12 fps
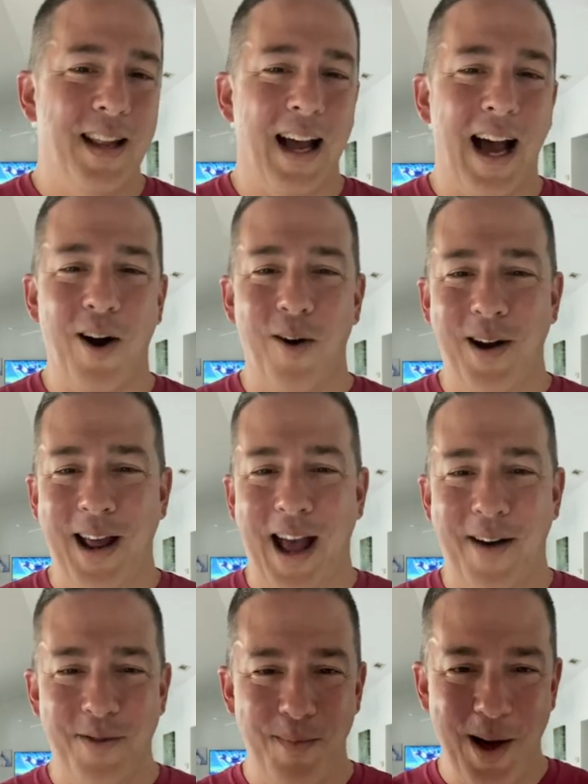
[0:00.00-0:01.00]
I already
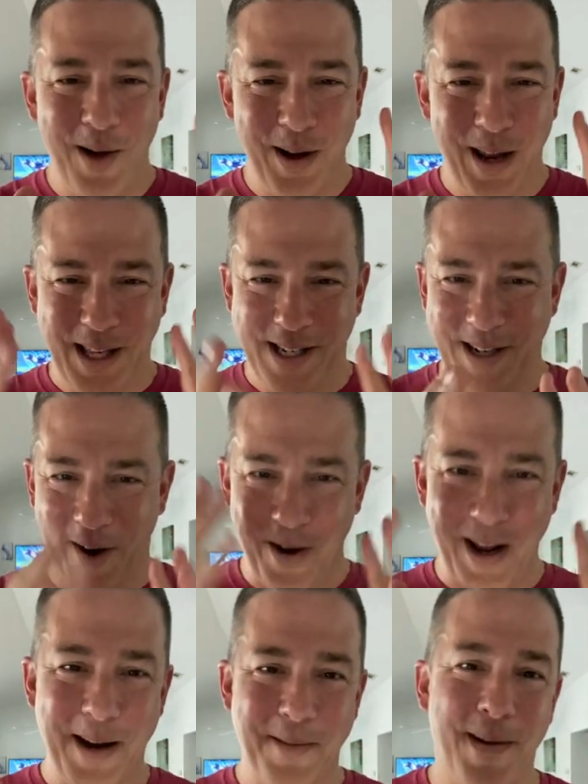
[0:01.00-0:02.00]
have the melody
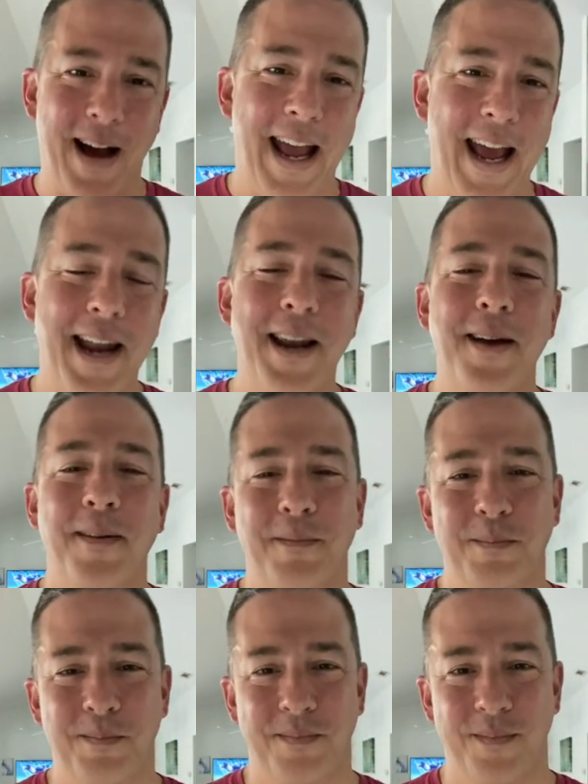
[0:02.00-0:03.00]
starting in my head.
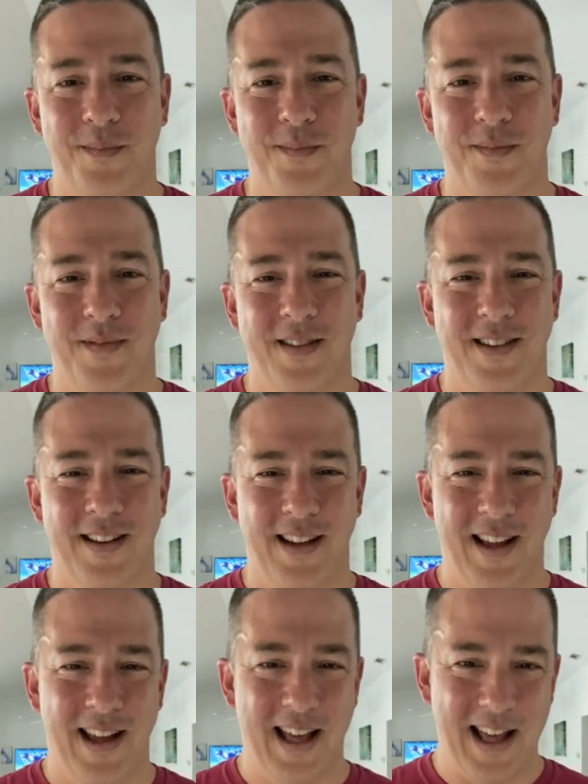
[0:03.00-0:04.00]

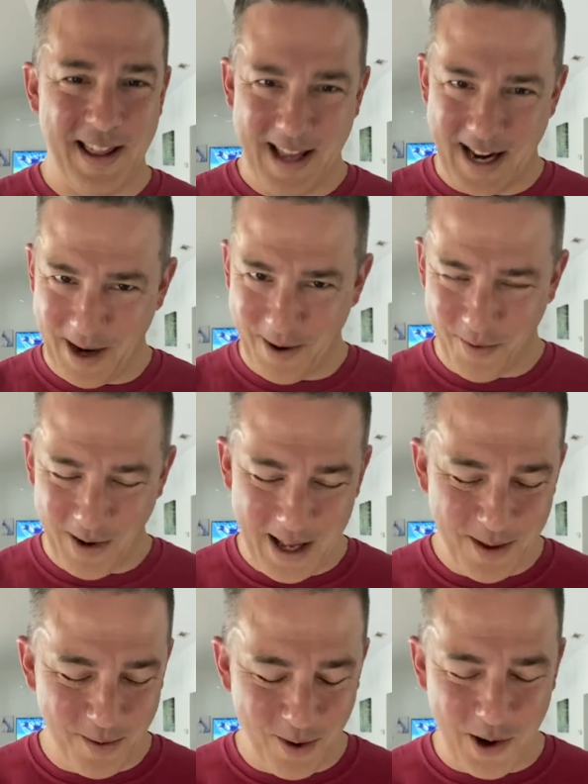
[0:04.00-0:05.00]
And then I read
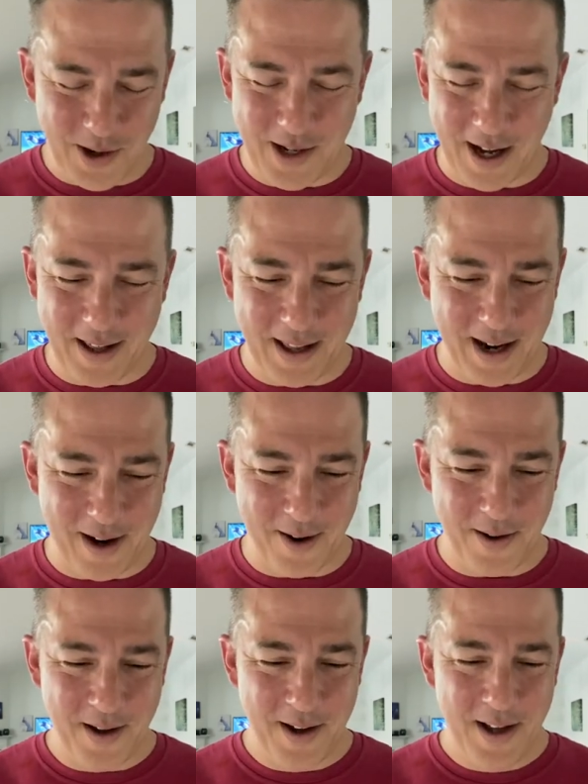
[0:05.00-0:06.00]
the words on
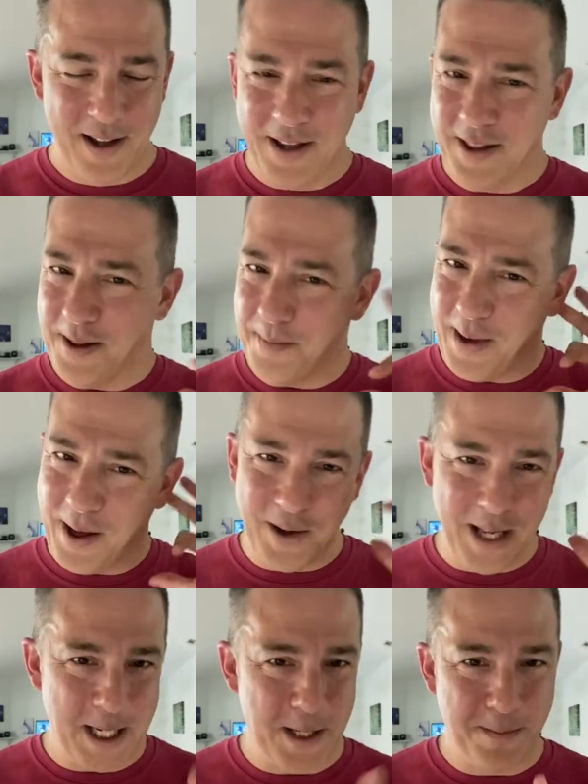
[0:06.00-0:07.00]
there. The
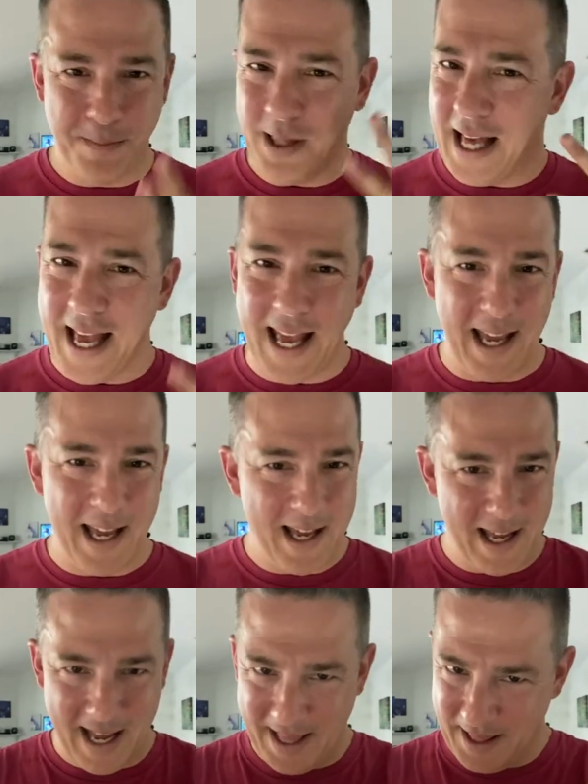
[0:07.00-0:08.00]
melody is playing
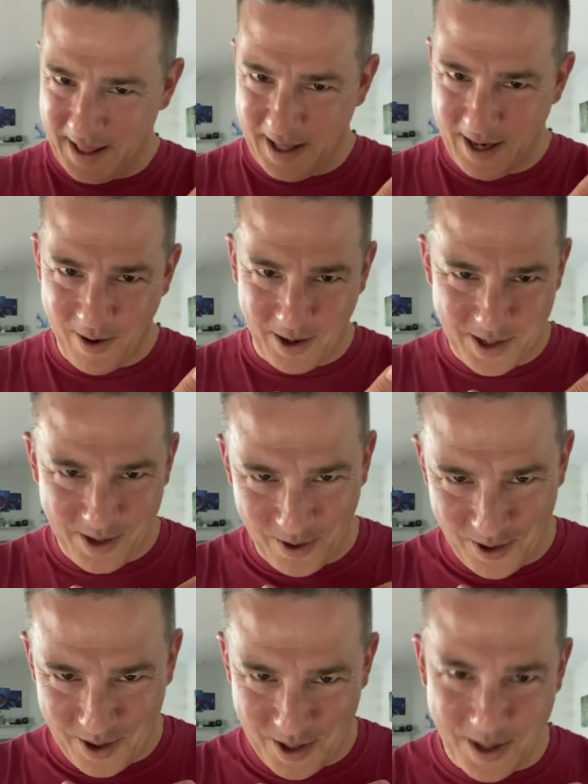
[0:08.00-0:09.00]
and the lyrics
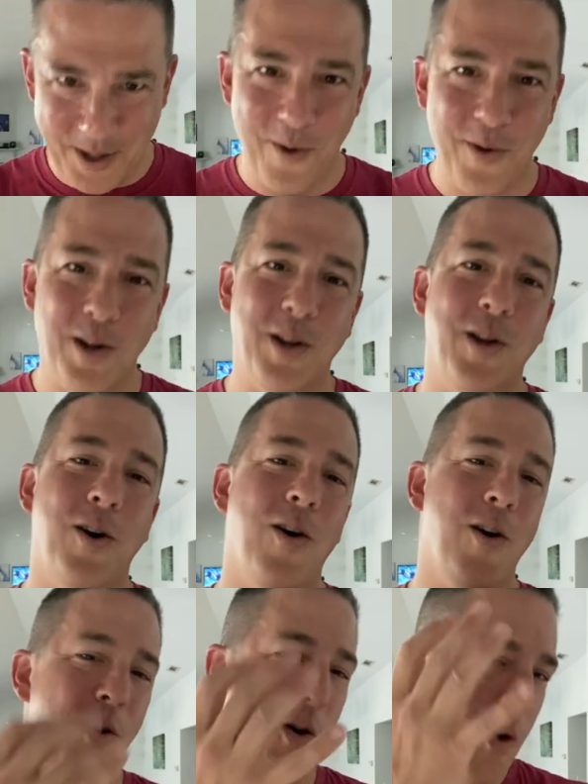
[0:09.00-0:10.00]
are just going
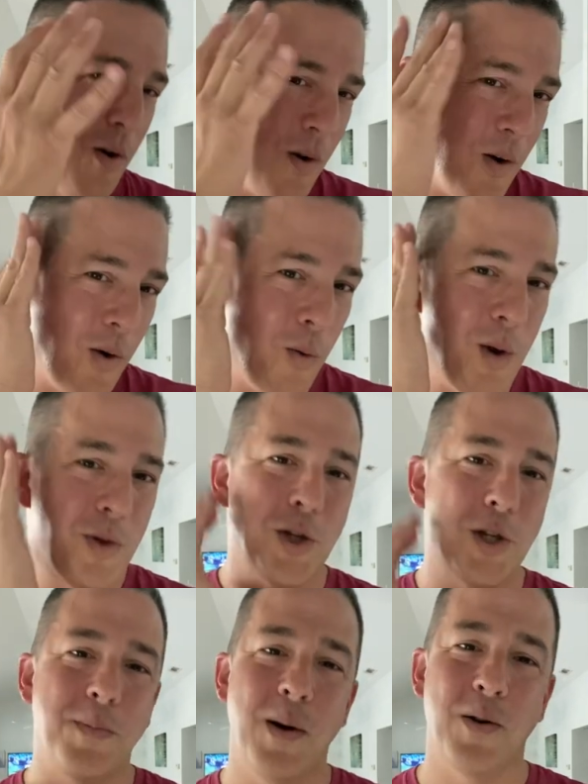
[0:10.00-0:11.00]
along with the
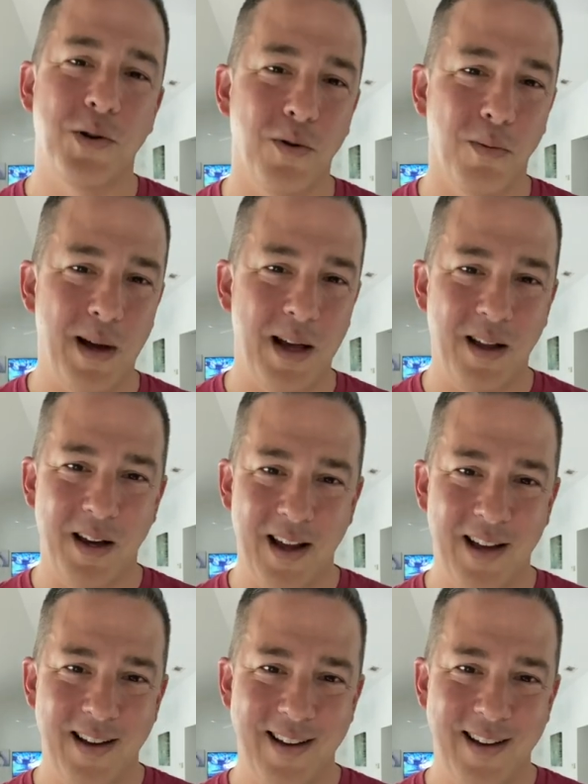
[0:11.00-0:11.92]
spiritual melody.